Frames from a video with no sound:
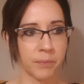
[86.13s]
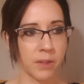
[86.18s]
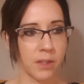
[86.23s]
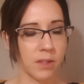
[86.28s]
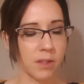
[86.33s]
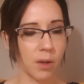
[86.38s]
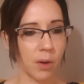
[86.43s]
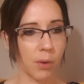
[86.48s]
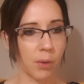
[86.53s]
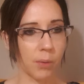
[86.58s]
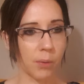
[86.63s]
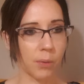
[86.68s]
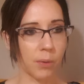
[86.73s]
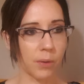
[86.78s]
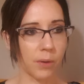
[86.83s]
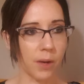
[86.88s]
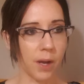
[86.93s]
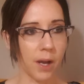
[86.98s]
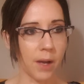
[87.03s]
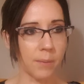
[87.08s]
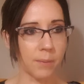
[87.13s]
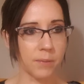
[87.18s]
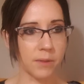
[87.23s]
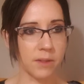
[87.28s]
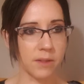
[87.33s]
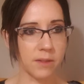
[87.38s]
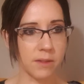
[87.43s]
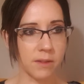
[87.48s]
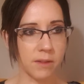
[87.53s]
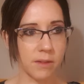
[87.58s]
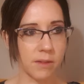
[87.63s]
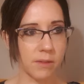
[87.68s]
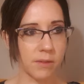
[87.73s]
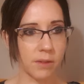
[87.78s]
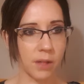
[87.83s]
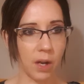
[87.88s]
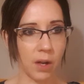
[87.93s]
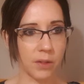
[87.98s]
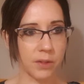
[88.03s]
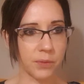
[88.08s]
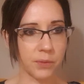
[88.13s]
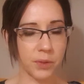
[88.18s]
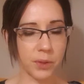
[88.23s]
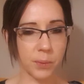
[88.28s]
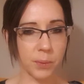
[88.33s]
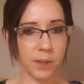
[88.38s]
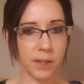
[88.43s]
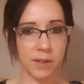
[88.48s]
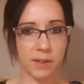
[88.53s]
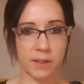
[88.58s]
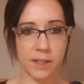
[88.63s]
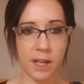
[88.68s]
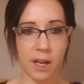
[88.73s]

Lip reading: So the last few weeks,